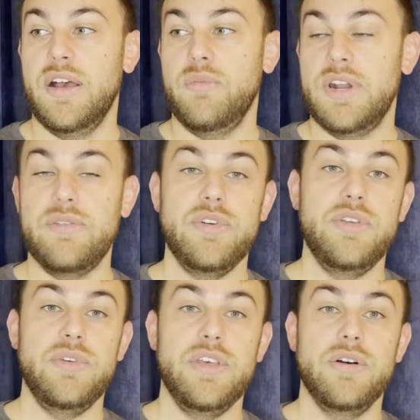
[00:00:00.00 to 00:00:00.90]
whenever
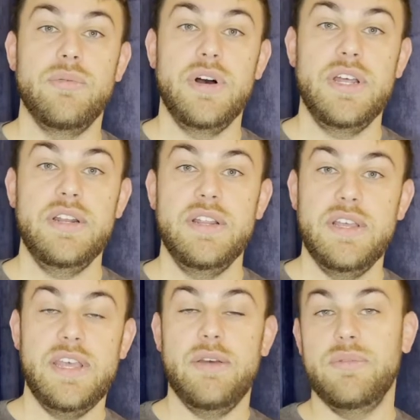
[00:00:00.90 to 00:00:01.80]
you kill one,
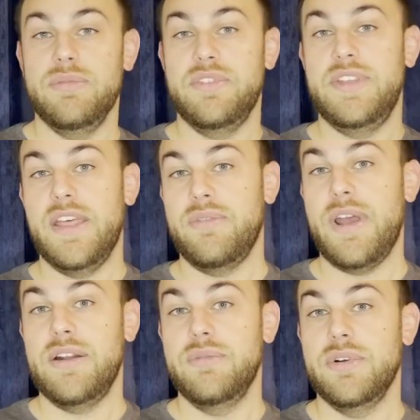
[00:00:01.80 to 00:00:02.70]
Death
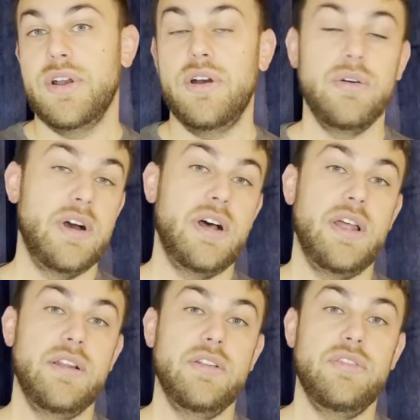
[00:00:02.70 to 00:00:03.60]
Rattle will go
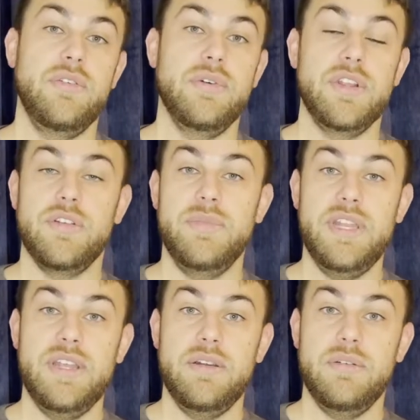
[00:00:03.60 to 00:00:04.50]
on to another
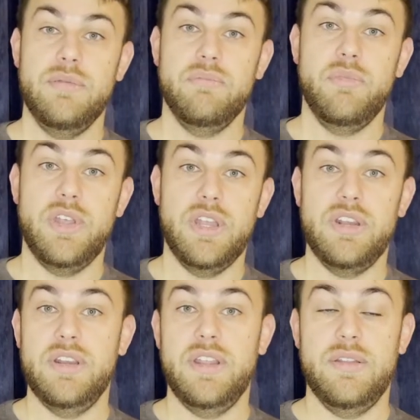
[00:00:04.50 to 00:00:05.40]
minion,
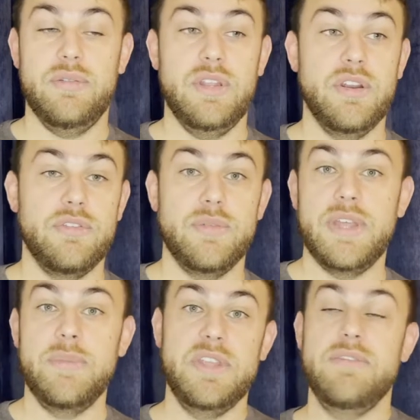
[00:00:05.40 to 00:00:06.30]
and
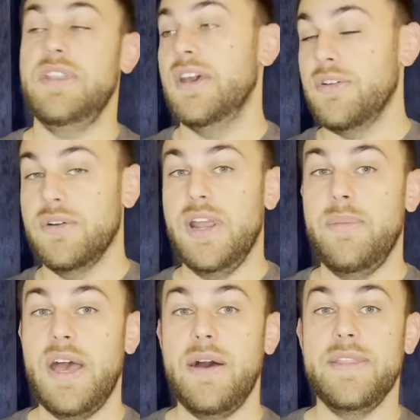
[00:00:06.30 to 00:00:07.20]
sometimes even the other
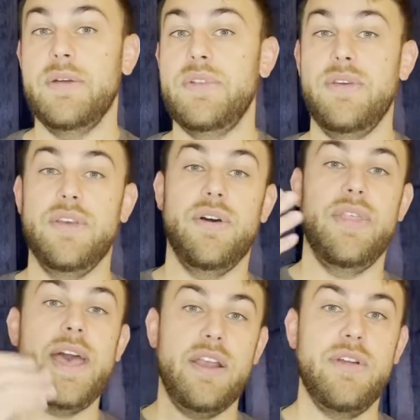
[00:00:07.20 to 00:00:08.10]
Greybough, and then when you kill
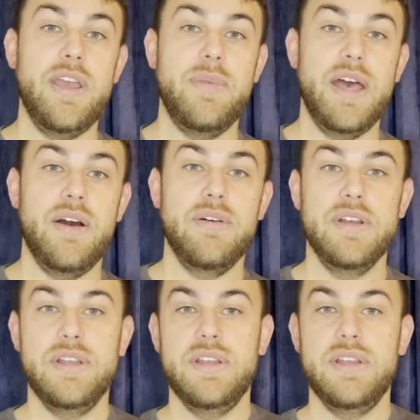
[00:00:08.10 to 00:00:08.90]
that Greybough,